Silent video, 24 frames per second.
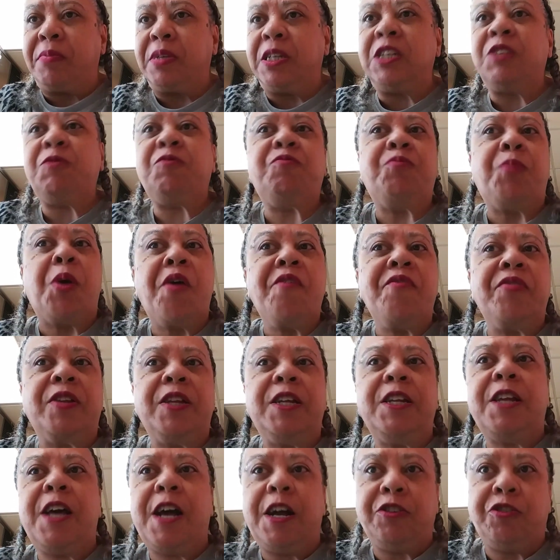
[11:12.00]
it's
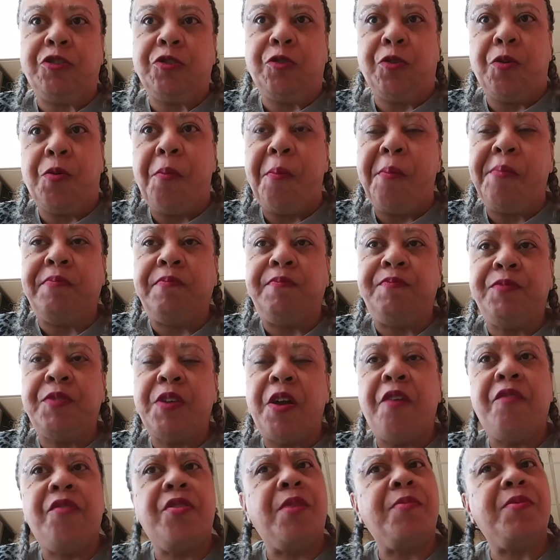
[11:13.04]
perfectly logical
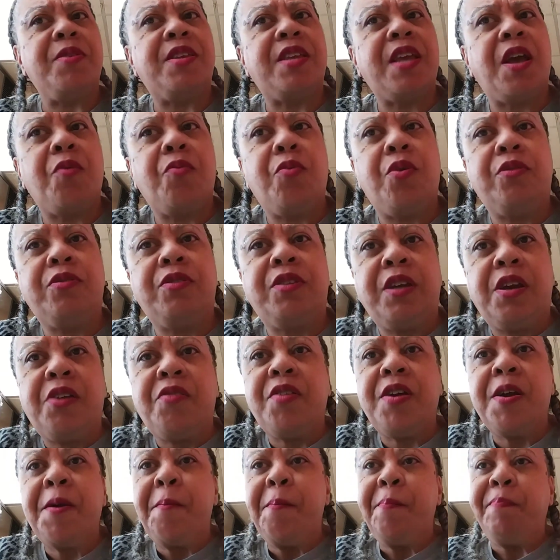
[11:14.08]
for them to say, well,
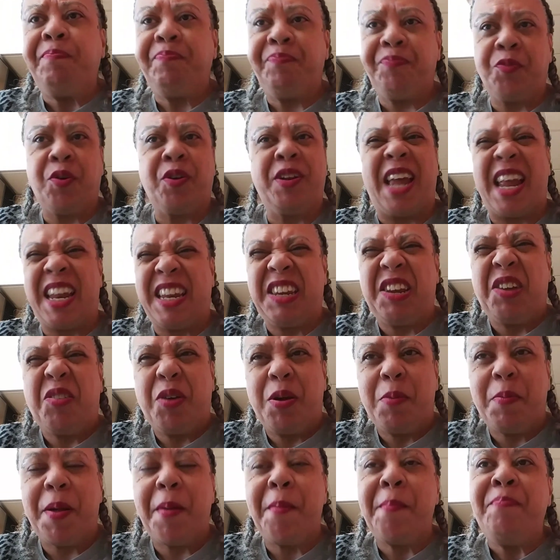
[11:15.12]
dearie, well, not
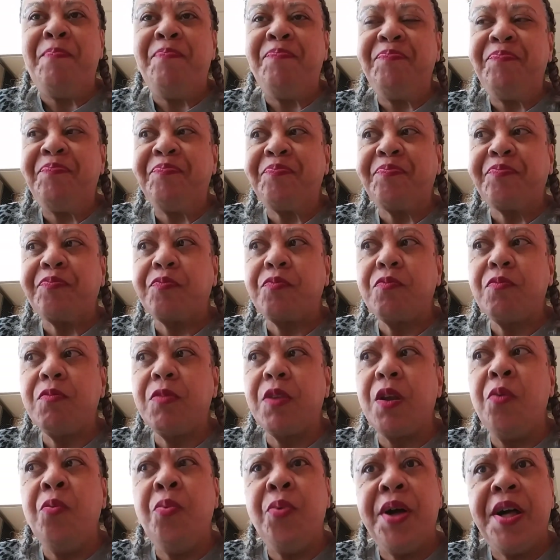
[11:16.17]
dearie, but,
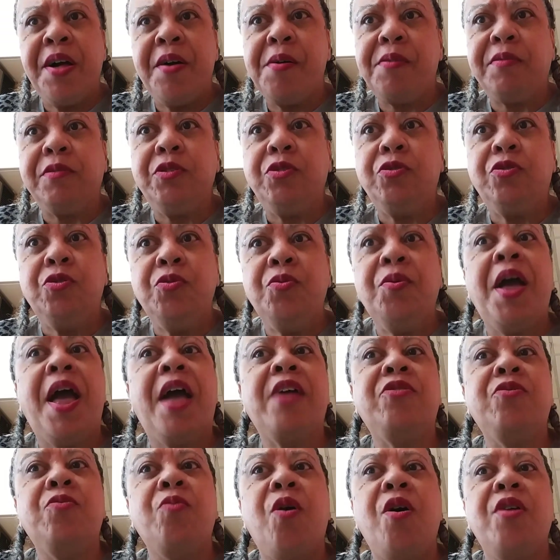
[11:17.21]
well,
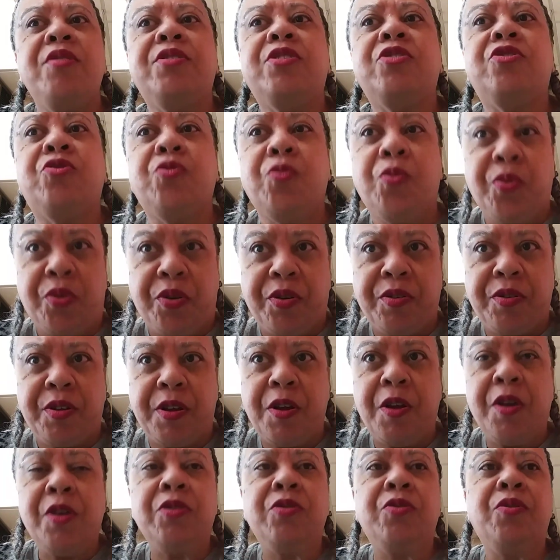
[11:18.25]
you are disordered.
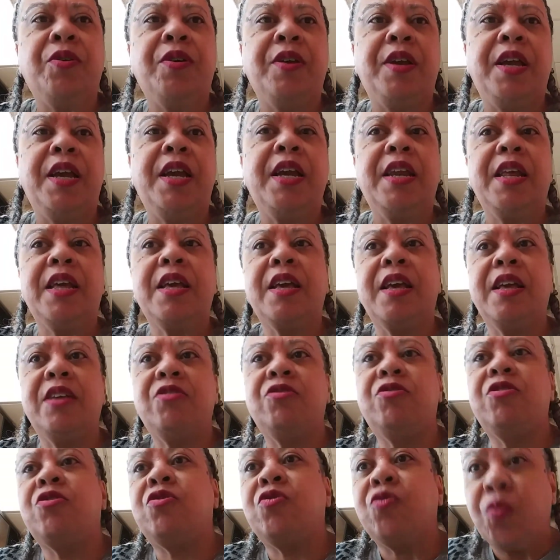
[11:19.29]
Your eating
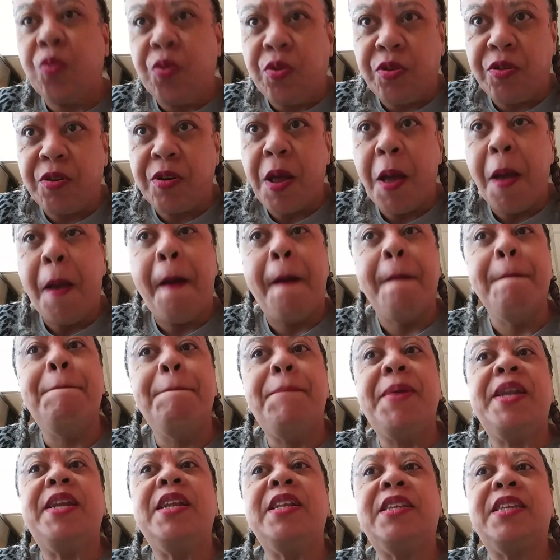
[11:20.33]
is disordered,
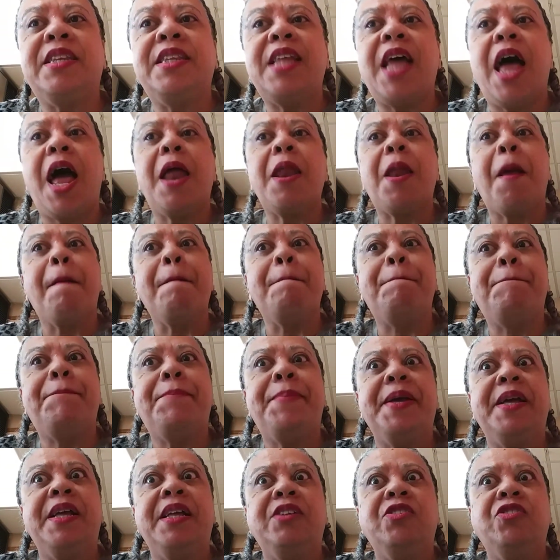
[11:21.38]
but it's not
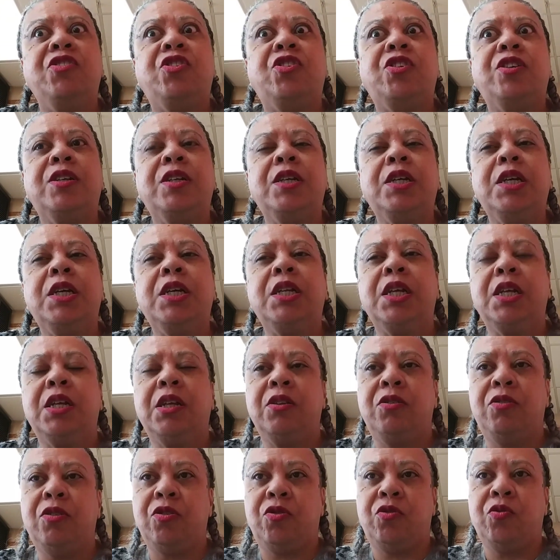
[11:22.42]
binge eating
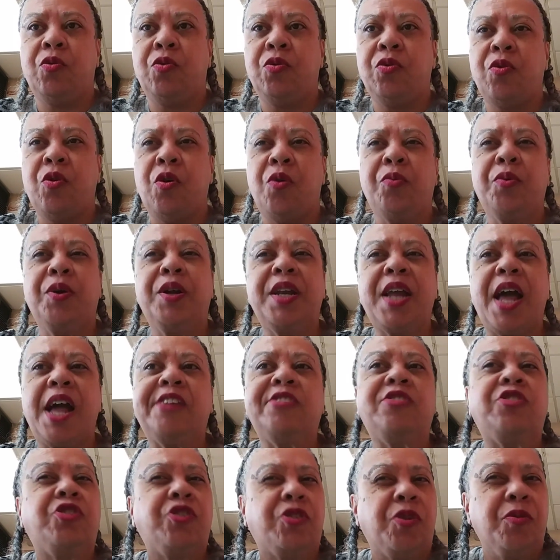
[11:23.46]
disorder, or we're
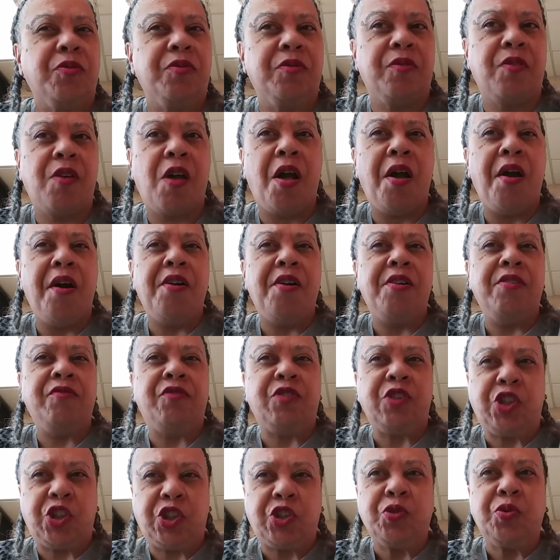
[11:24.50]
not certain
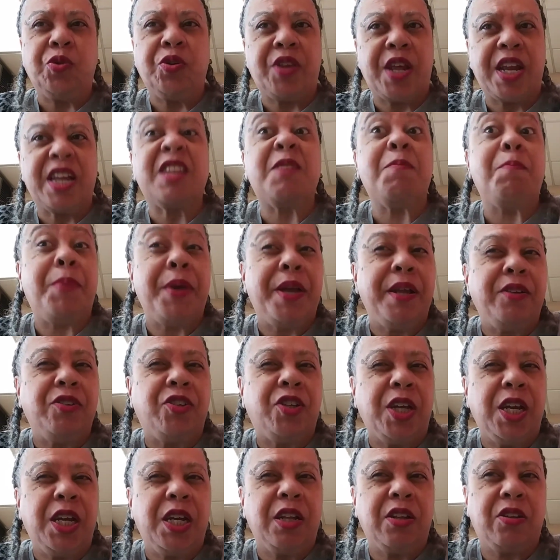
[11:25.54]
for sure that it's
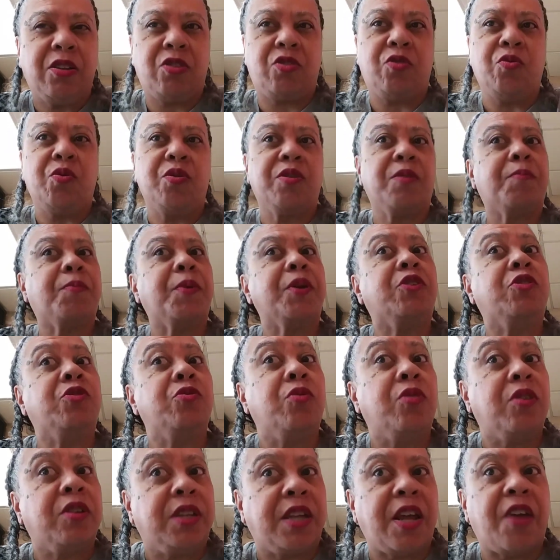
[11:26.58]
binge eating disorder, but
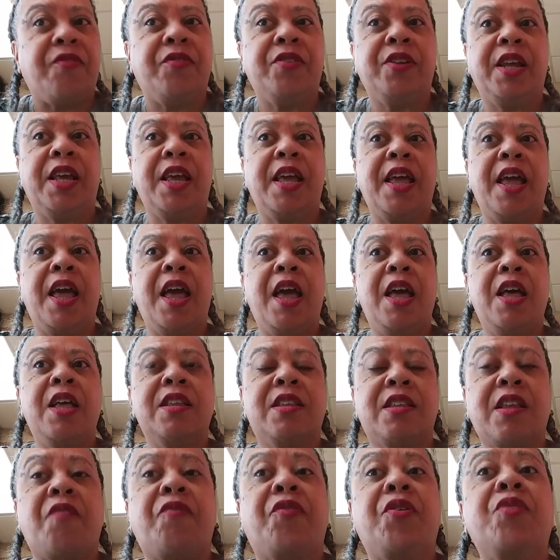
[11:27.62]
you are definitely
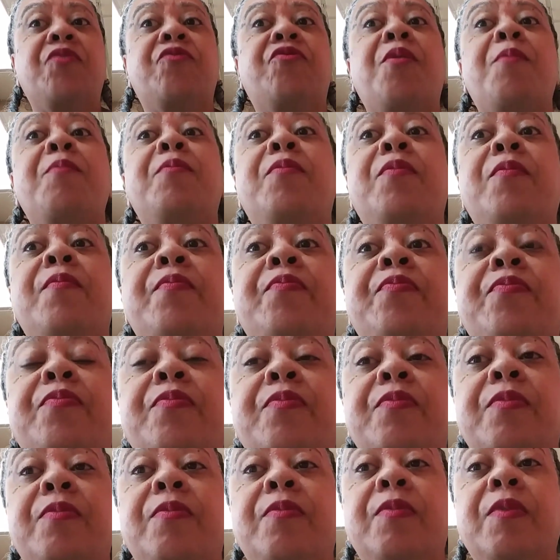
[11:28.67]
suffering from
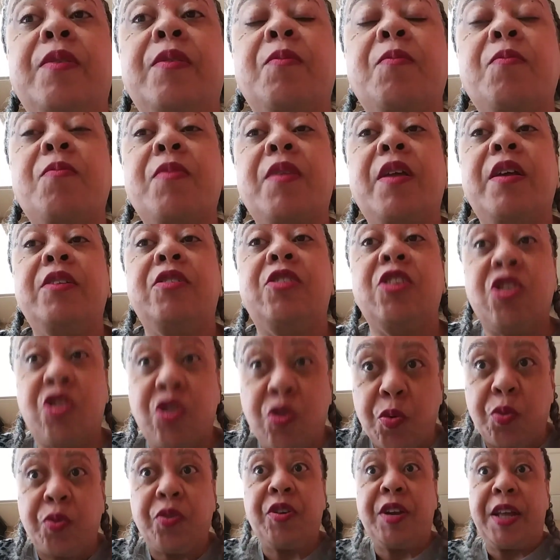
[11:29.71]

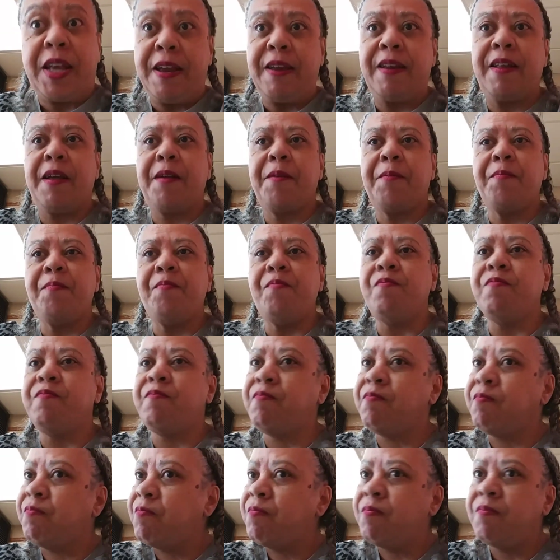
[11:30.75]
disordered eating.
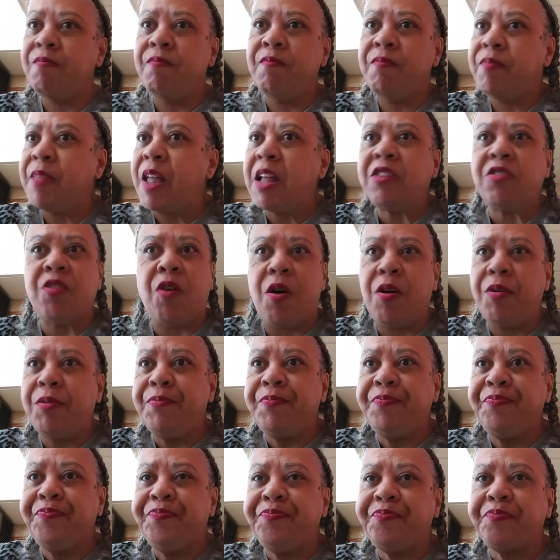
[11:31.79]
That's all.
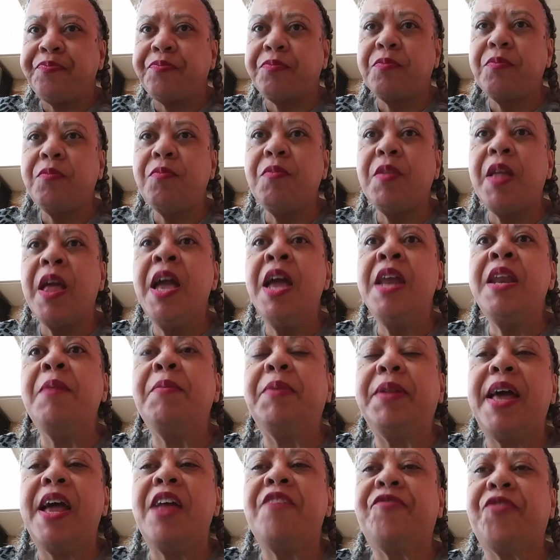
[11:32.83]
And
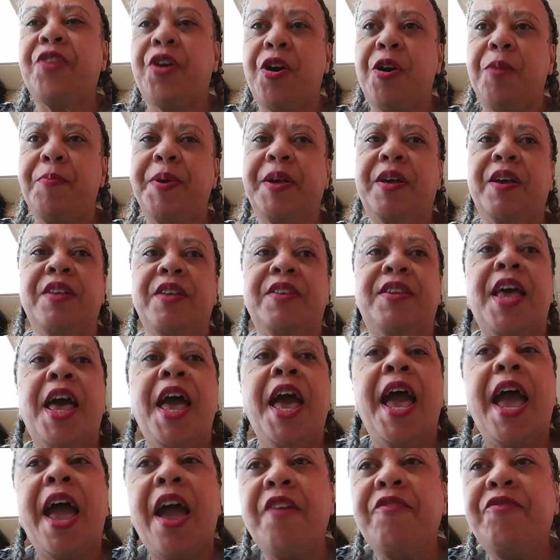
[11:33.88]
I'm glad for her, because
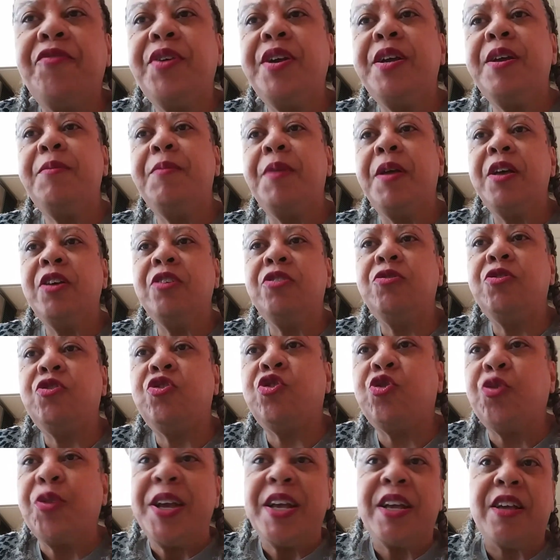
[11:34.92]
every
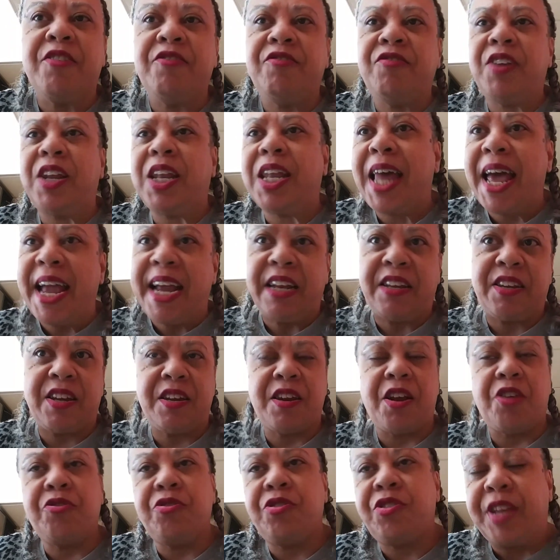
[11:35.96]
streak of light
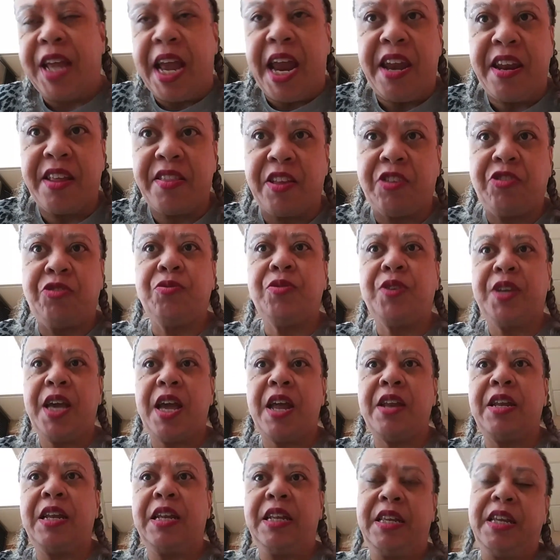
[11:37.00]
and understanding that you
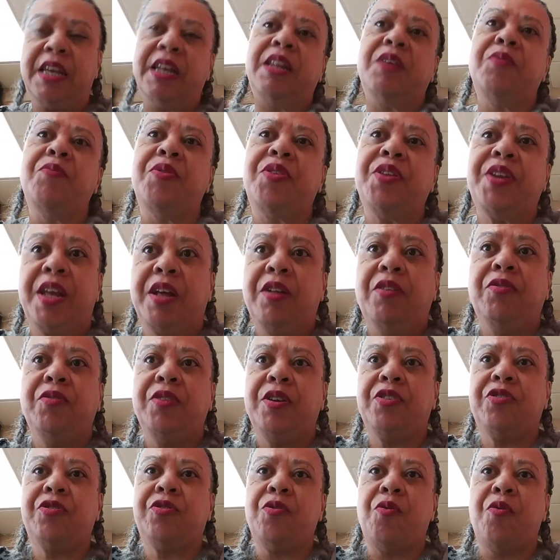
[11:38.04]
get dealing with an
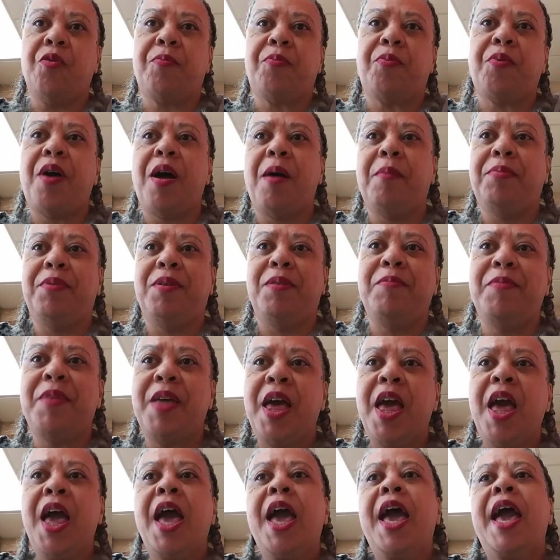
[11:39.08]
illness or problem
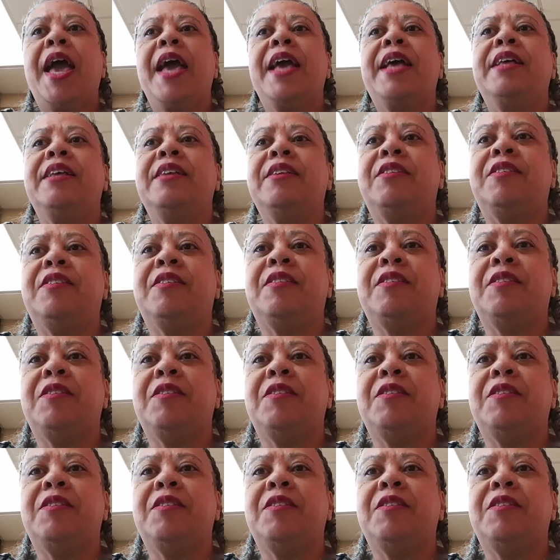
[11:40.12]
is